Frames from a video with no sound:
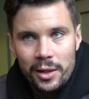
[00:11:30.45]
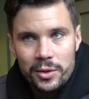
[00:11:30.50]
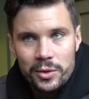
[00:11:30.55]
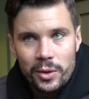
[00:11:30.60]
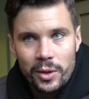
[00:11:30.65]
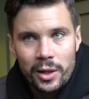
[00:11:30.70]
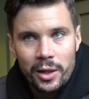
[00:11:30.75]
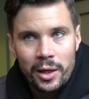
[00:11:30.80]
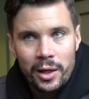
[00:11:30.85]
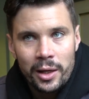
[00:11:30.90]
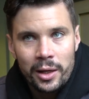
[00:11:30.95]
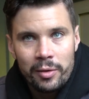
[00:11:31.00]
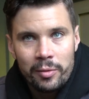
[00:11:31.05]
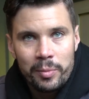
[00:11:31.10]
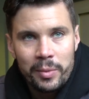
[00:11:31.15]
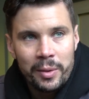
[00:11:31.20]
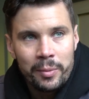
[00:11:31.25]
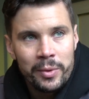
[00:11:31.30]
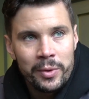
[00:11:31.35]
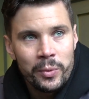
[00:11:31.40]
So
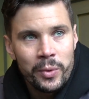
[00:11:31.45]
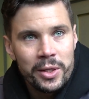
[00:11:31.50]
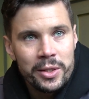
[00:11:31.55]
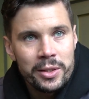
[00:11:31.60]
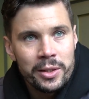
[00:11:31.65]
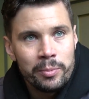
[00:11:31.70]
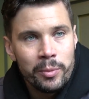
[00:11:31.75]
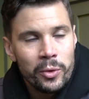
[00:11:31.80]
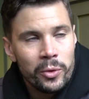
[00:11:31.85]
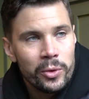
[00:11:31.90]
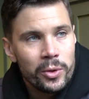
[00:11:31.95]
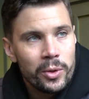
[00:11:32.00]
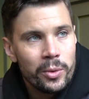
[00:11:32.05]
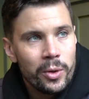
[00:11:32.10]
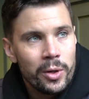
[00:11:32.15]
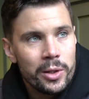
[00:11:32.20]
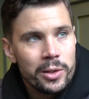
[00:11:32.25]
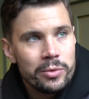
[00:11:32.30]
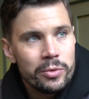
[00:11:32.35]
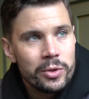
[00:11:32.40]
I've been racing
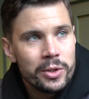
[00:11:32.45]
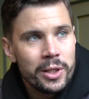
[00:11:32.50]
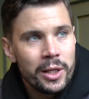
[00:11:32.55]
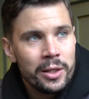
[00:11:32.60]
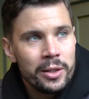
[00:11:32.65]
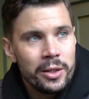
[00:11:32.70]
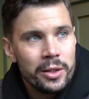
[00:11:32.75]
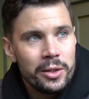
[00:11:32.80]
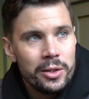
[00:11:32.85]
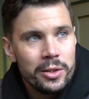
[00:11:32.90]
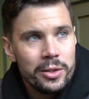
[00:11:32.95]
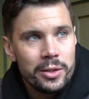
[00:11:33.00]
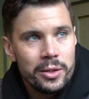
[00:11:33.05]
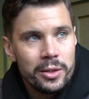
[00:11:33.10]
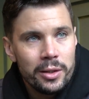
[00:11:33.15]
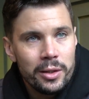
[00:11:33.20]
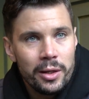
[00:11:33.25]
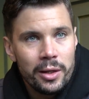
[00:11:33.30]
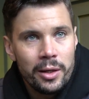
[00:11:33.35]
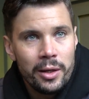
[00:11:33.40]
motocross for 10 years.